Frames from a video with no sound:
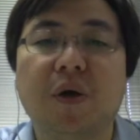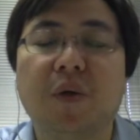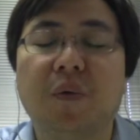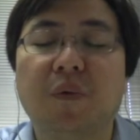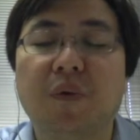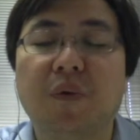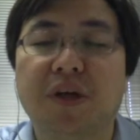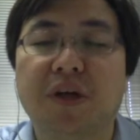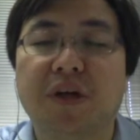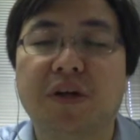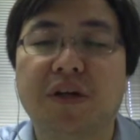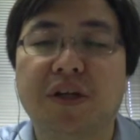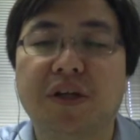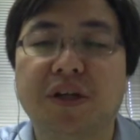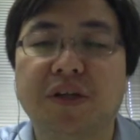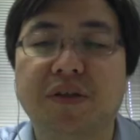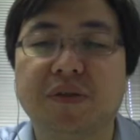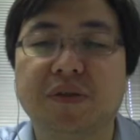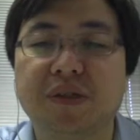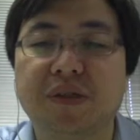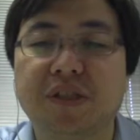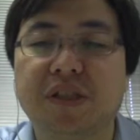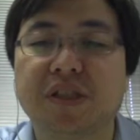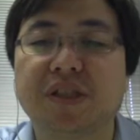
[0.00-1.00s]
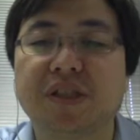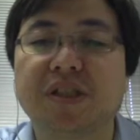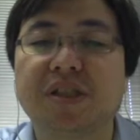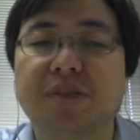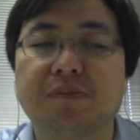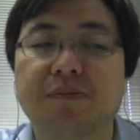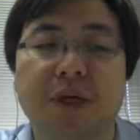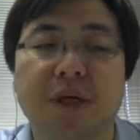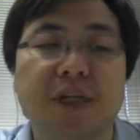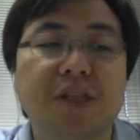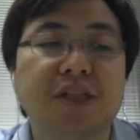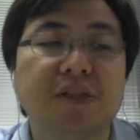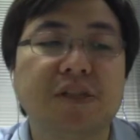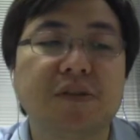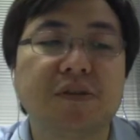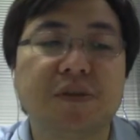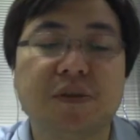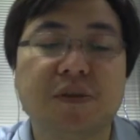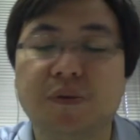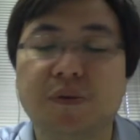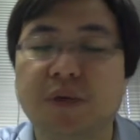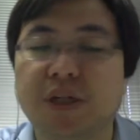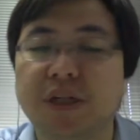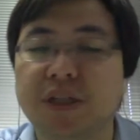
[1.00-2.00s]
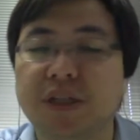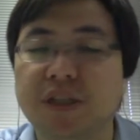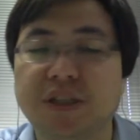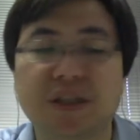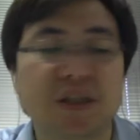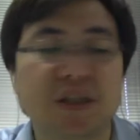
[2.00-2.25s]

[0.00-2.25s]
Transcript: We're gonna use the special device